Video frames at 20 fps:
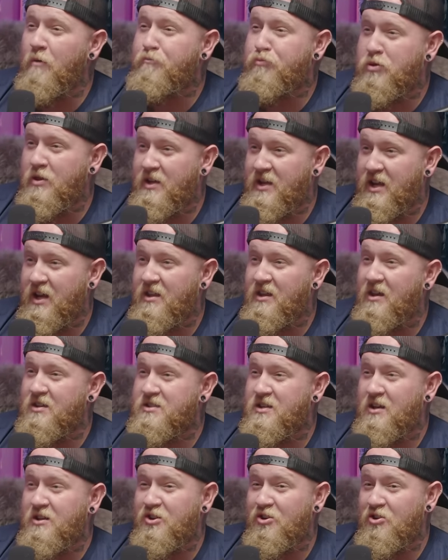With plenty of those.
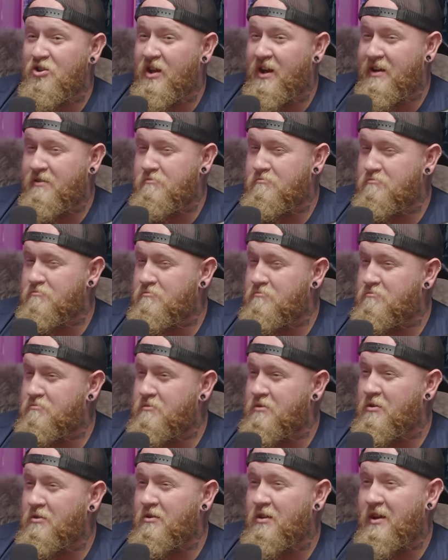Yeah. You're like,
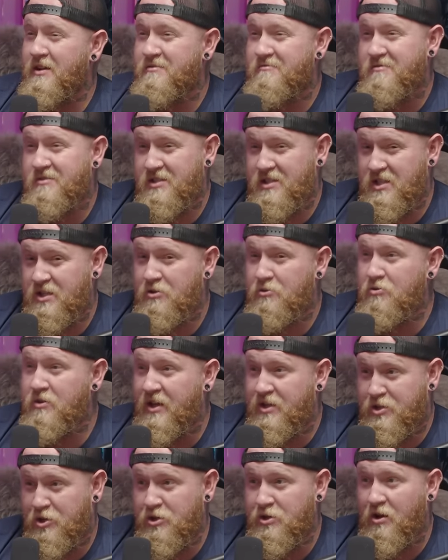you
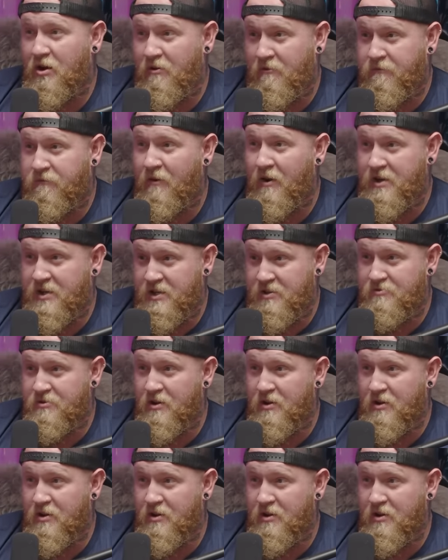let your dog fuck you,